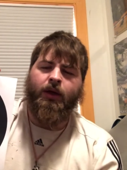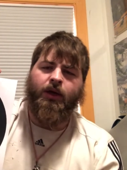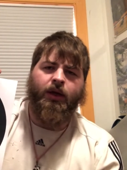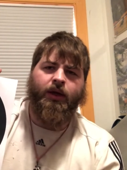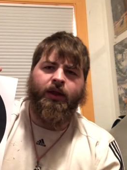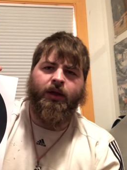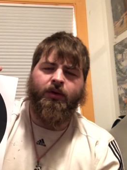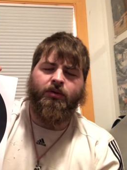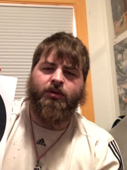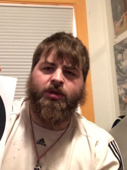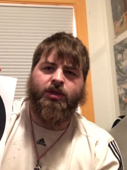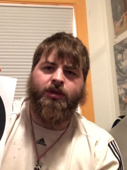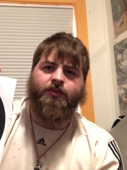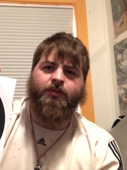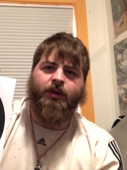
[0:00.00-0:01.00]
I think it was
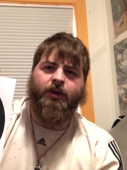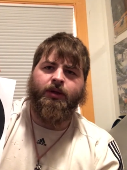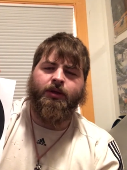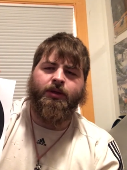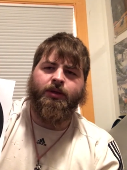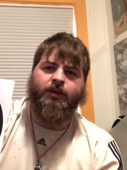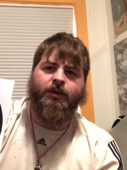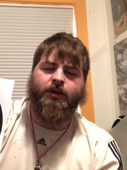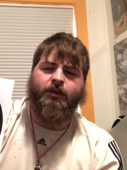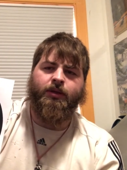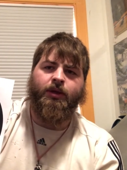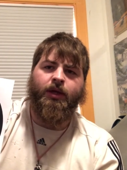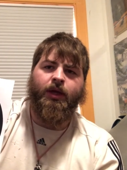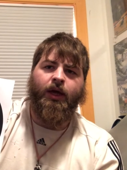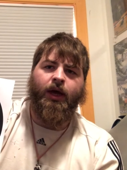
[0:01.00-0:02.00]
just because the
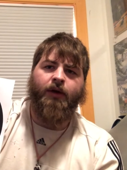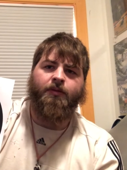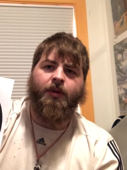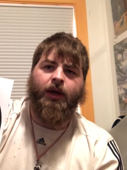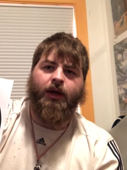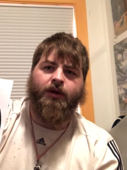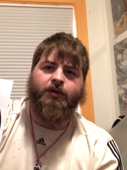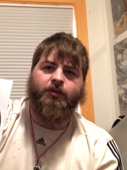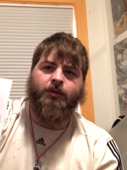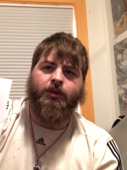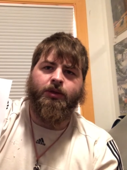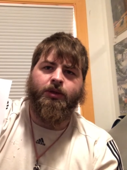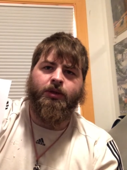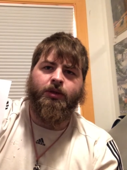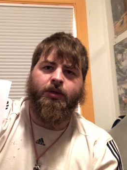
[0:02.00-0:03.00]
FPS was